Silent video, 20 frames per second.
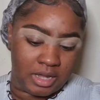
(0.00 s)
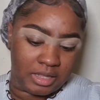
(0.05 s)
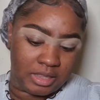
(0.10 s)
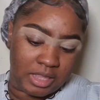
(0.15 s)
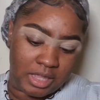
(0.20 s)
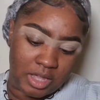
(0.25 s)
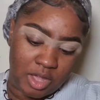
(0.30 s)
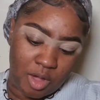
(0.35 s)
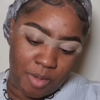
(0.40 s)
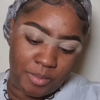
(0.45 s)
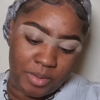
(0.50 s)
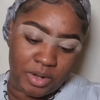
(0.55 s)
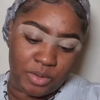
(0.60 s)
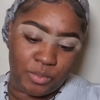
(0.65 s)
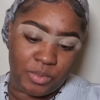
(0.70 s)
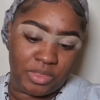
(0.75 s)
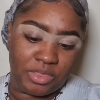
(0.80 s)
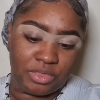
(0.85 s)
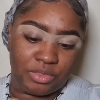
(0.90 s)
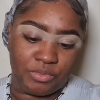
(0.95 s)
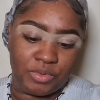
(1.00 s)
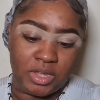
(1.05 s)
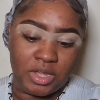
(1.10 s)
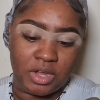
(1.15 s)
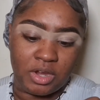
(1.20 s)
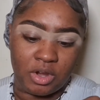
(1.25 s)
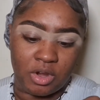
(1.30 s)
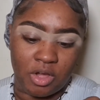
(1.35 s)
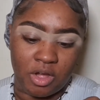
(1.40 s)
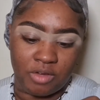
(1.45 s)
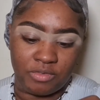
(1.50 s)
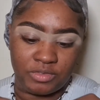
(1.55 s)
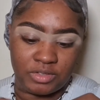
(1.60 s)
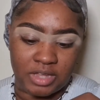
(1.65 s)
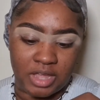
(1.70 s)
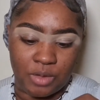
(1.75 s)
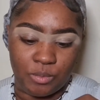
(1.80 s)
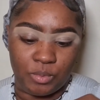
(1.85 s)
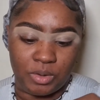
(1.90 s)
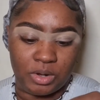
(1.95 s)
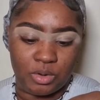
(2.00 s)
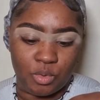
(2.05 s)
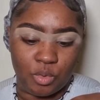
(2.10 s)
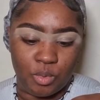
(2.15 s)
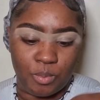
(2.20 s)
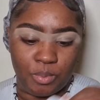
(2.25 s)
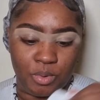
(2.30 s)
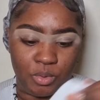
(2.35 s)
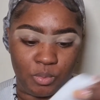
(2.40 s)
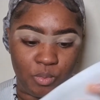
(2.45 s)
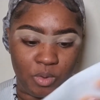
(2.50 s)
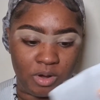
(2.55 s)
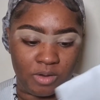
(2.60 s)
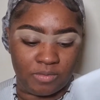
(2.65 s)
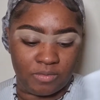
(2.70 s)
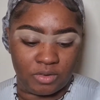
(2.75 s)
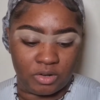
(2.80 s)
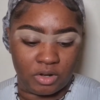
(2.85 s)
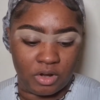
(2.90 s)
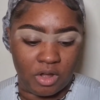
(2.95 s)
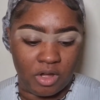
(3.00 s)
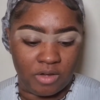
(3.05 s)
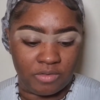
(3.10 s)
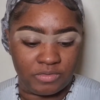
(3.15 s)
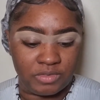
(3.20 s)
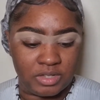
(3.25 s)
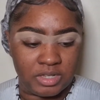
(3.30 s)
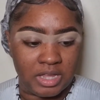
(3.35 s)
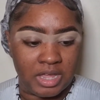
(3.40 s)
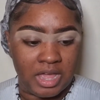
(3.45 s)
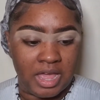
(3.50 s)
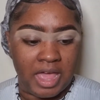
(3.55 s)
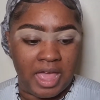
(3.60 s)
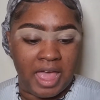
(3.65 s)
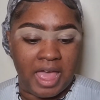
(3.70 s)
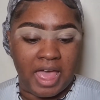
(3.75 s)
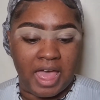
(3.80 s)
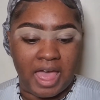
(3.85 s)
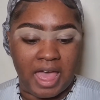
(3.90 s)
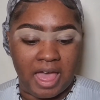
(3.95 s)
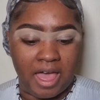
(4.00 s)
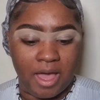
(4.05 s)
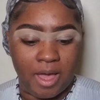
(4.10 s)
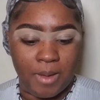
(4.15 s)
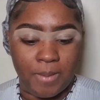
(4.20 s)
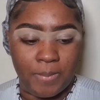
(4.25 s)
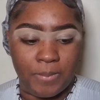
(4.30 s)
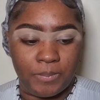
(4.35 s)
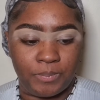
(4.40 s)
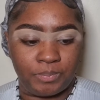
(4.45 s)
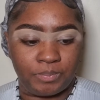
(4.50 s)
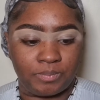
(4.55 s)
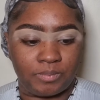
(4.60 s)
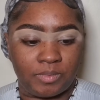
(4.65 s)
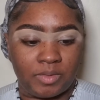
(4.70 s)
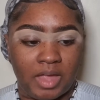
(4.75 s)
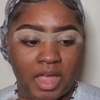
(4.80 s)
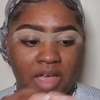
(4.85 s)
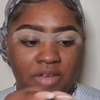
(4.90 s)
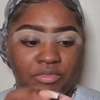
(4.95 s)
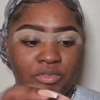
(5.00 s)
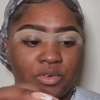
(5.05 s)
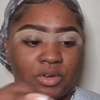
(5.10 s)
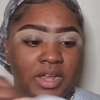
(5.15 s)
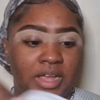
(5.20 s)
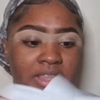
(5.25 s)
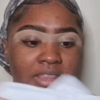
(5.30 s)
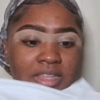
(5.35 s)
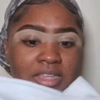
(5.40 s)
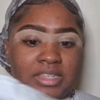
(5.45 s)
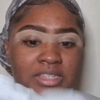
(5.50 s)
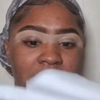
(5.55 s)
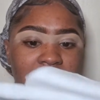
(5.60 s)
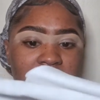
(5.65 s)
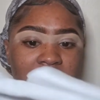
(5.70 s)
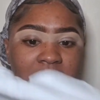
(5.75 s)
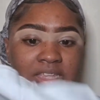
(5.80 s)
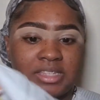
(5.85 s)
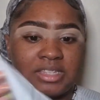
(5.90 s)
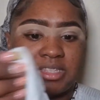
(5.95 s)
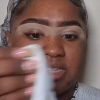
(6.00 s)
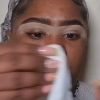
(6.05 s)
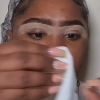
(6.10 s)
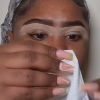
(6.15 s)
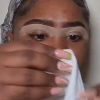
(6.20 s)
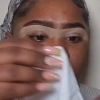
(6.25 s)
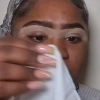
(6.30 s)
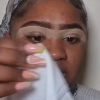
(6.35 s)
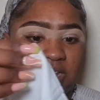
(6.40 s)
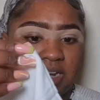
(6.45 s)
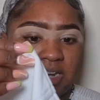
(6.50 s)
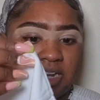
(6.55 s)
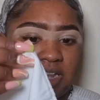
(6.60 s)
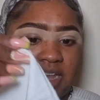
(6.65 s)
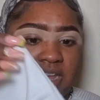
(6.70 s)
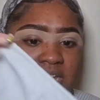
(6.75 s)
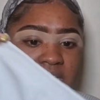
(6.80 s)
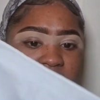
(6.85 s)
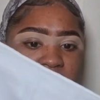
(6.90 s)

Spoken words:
they come in with 3 cloths. I will open one of the cloths. I feel like this is definitely a